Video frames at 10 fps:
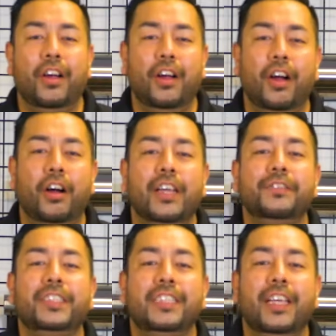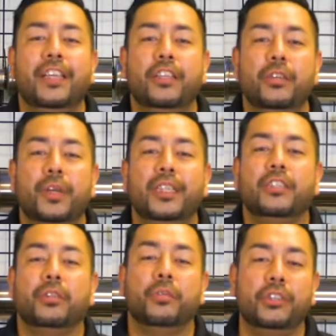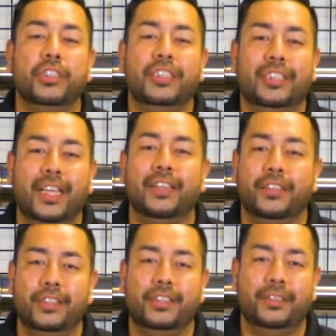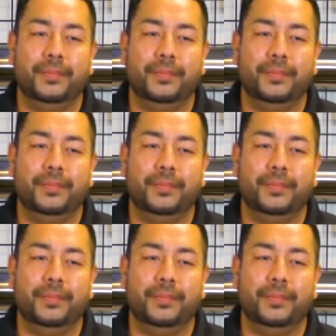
all FCA US corrosion standards.